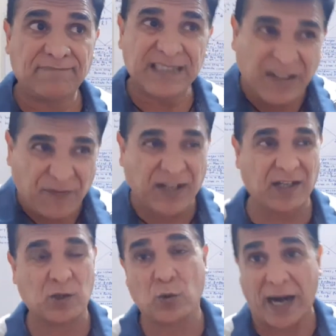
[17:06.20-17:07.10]

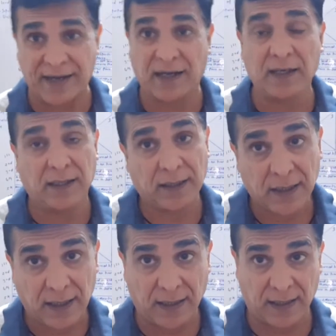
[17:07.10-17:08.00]
difficult to handle
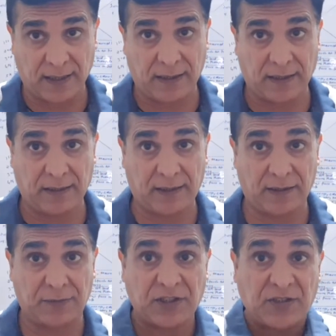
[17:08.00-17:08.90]

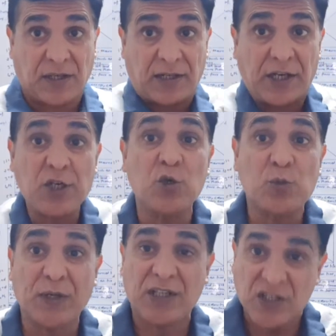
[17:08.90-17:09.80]
the issues
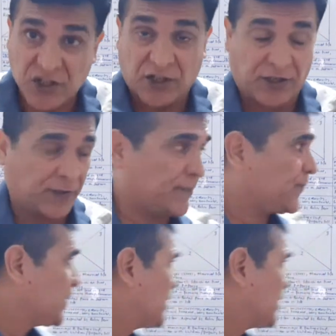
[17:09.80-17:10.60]
with children.